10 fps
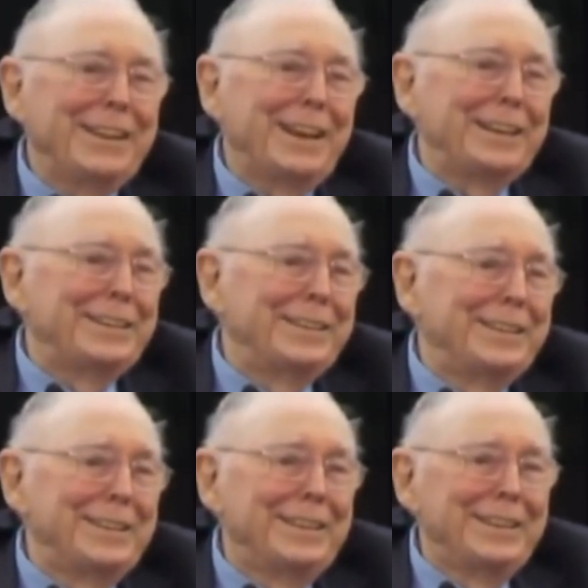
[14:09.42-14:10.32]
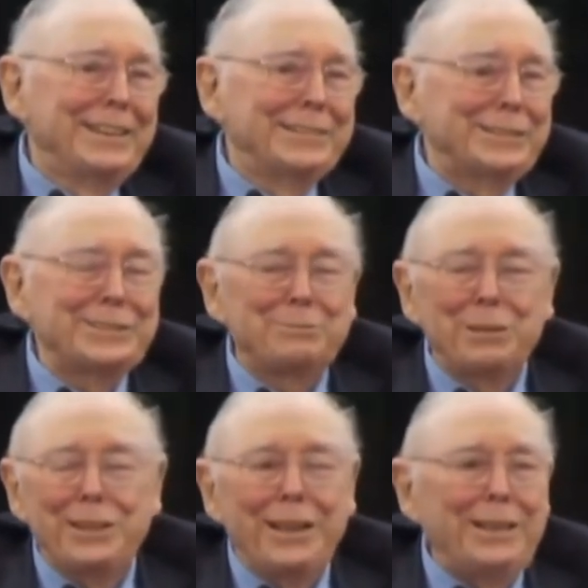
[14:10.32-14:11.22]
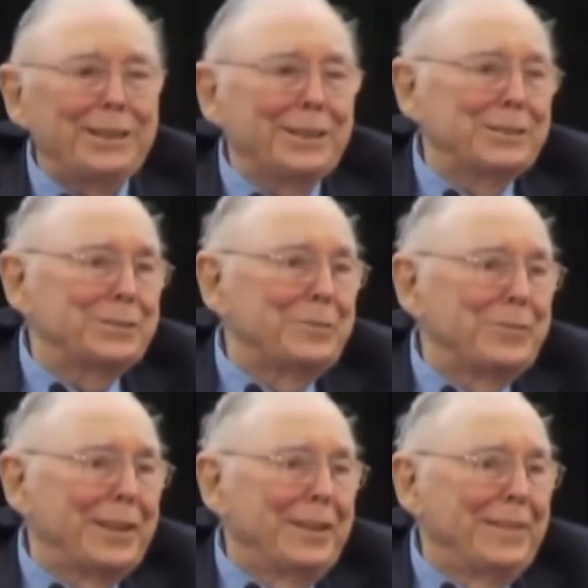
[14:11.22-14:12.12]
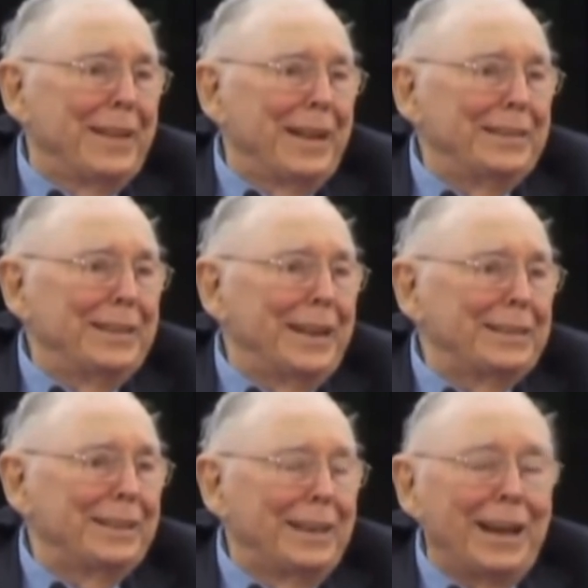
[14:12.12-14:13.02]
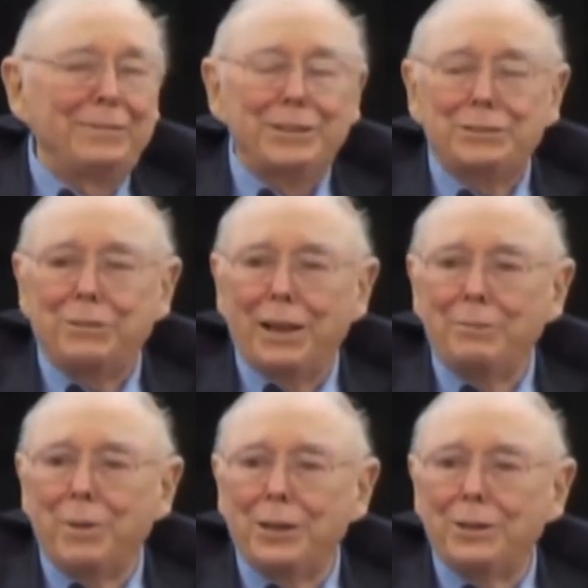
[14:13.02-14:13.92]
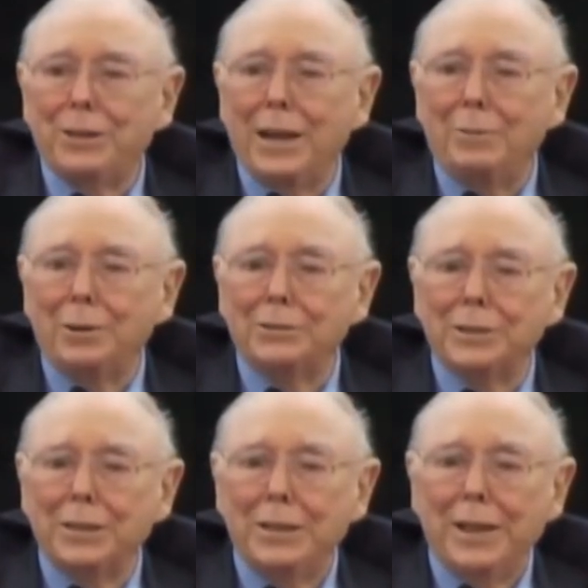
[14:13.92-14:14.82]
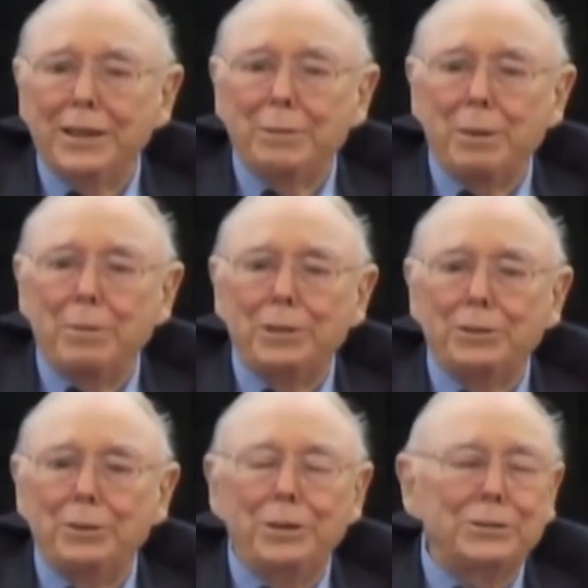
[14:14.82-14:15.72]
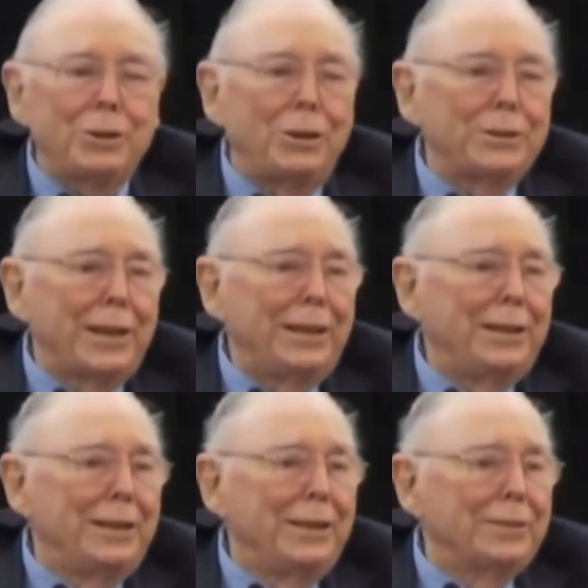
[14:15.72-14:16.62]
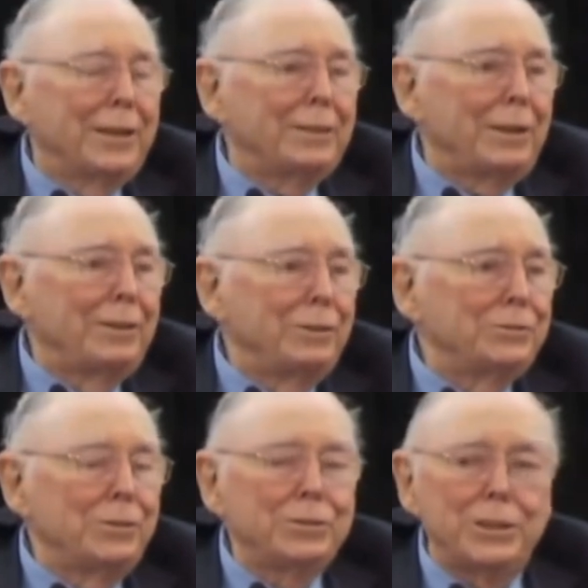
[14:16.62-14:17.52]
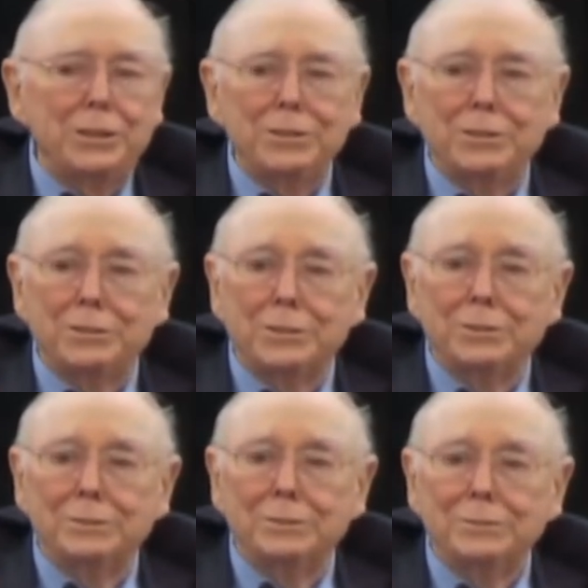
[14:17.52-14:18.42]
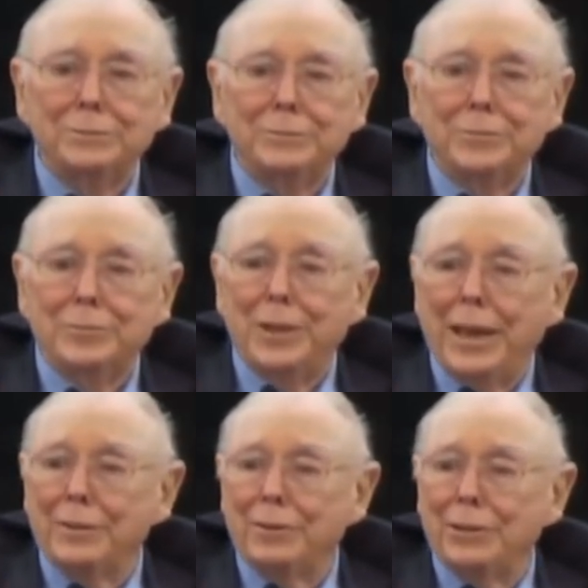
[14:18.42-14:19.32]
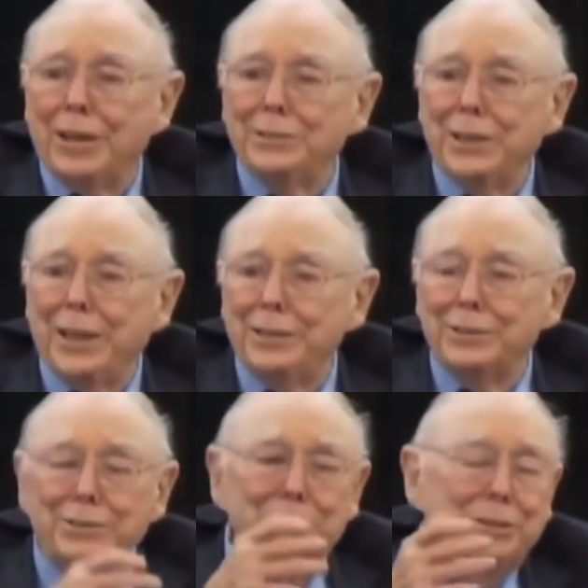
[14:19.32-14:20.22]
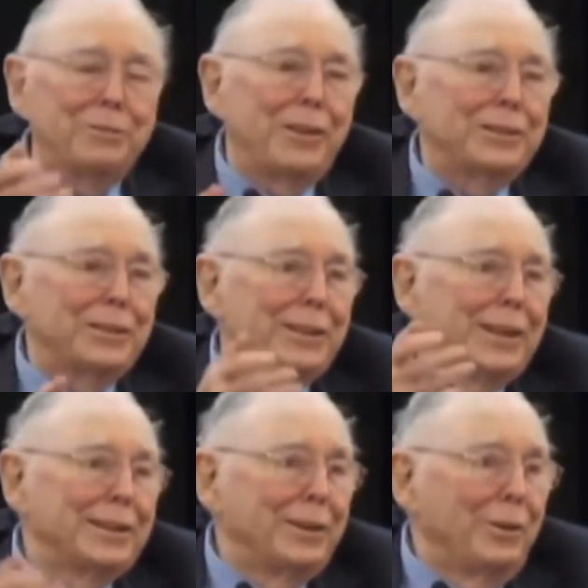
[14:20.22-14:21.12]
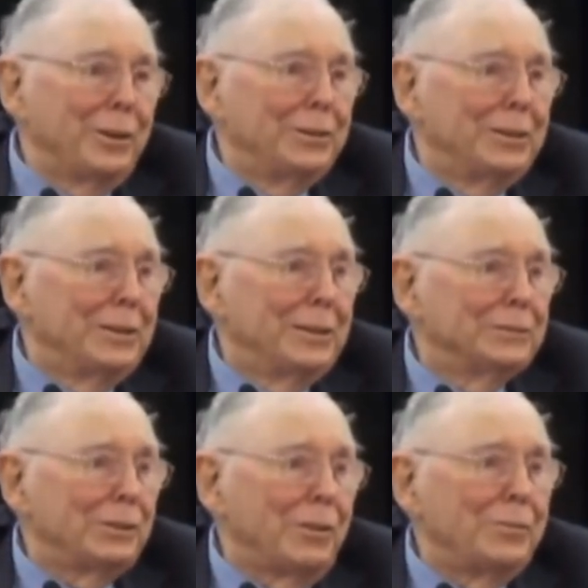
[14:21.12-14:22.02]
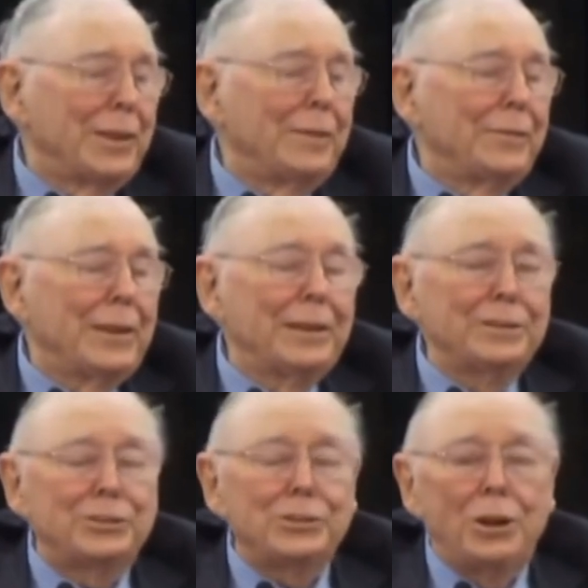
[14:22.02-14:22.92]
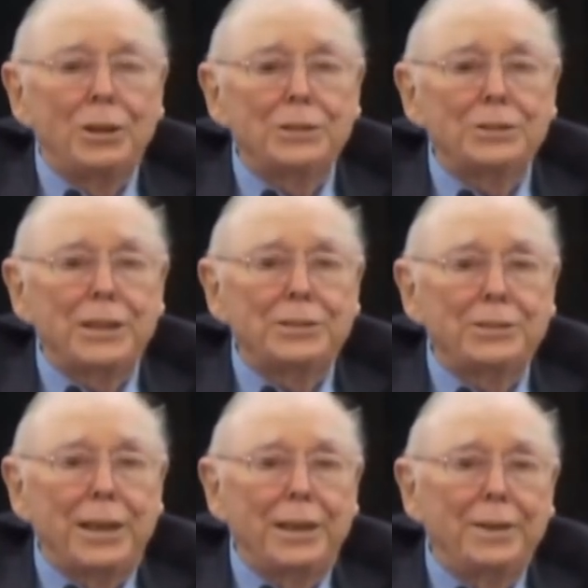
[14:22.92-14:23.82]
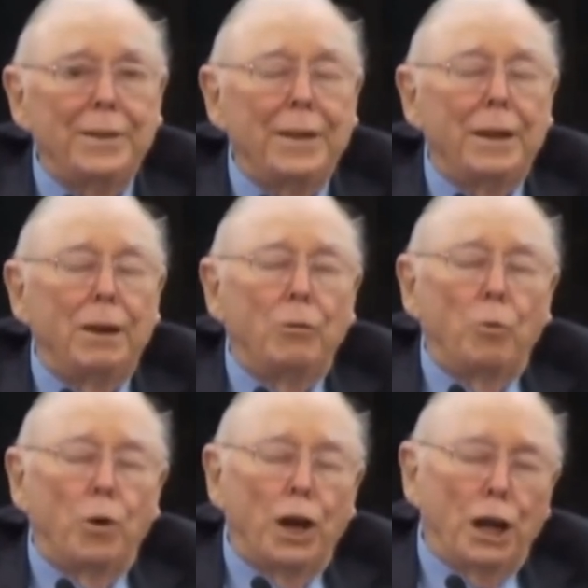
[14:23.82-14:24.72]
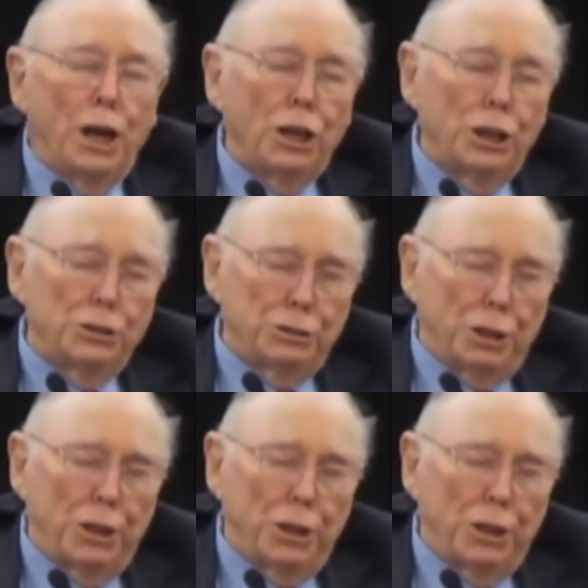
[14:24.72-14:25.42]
And it's ridiculous. And yet, I've described modern commerce. And the people that do this all day think they're useful citizens. The advertising agents that invent the lingo. So in insurance, they say, the